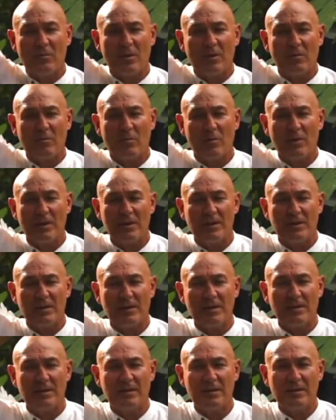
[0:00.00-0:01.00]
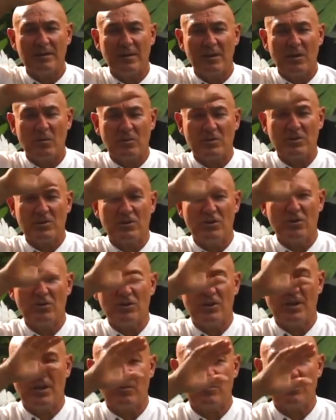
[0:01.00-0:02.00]
We're breathing in, which are two
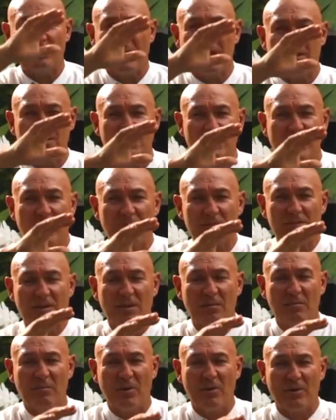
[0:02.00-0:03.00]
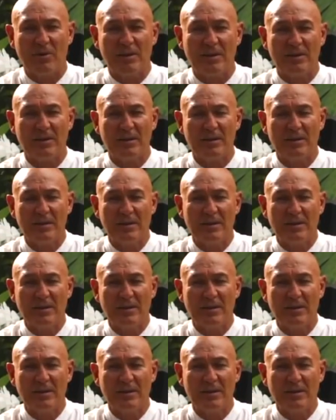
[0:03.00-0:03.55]
channels, major channels in our body,